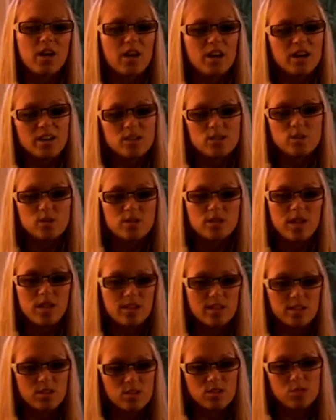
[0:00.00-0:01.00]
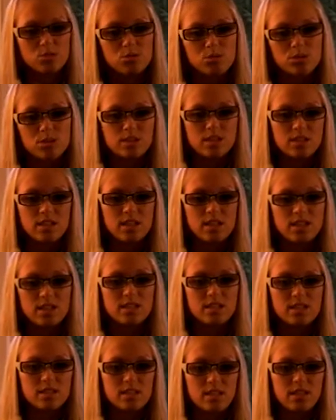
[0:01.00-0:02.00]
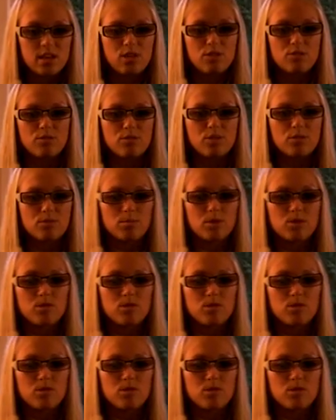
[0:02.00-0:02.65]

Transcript: In 2002, CDC confirmed